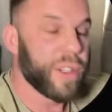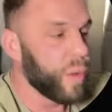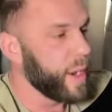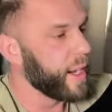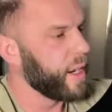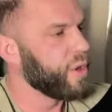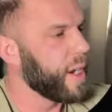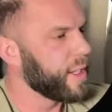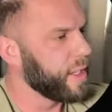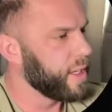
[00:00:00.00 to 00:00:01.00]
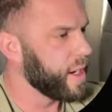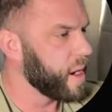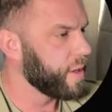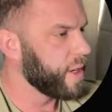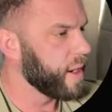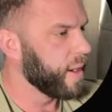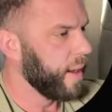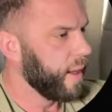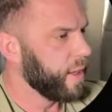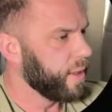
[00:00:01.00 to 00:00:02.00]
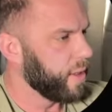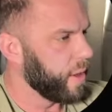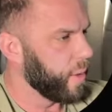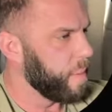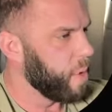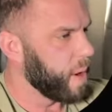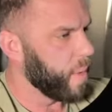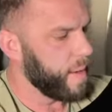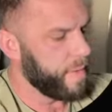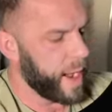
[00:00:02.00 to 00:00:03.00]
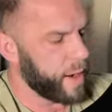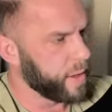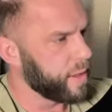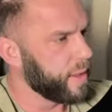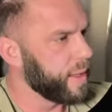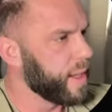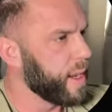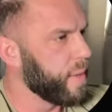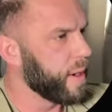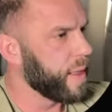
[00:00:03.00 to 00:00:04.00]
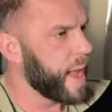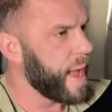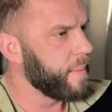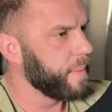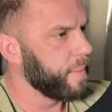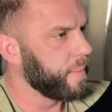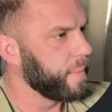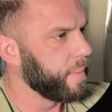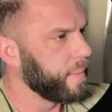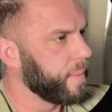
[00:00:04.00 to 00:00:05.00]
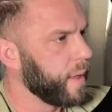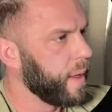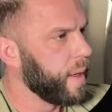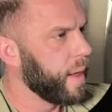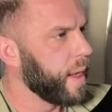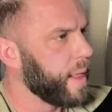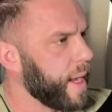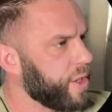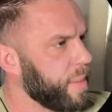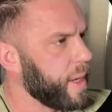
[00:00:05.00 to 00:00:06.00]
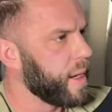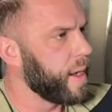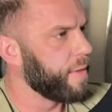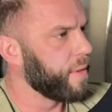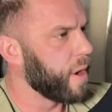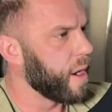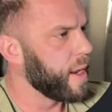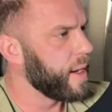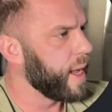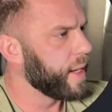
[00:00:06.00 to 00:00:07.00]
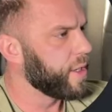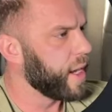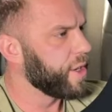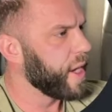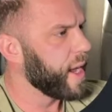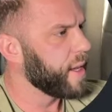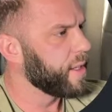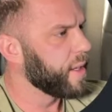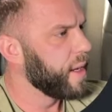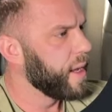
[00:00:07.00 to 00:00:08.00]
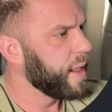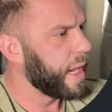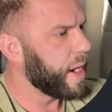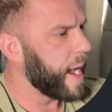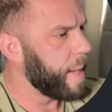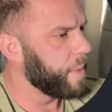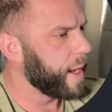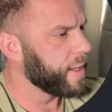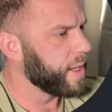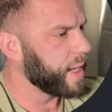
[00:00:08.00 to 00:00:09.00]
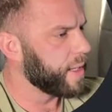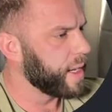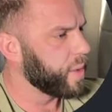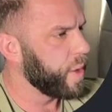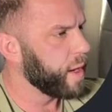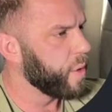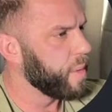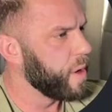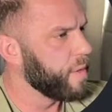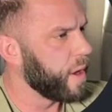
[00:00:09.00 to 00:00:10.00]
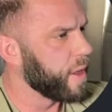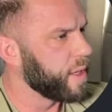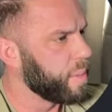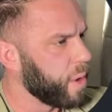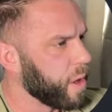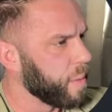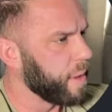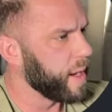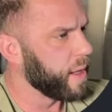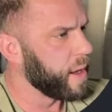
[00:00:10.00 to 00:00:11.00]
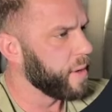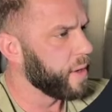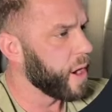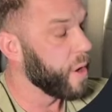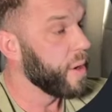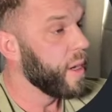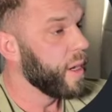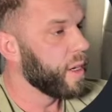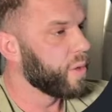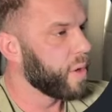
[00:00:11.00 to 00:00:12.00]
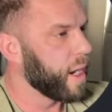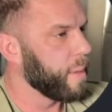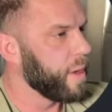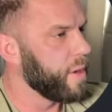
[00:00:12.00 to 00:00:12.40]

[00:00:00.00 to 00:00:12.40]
so we can address these errors here. So the report web vitals, let's get rid of that. And that should be enough for our index.js. Now our app.css, we can remove all this boilerplate code because we're not going to be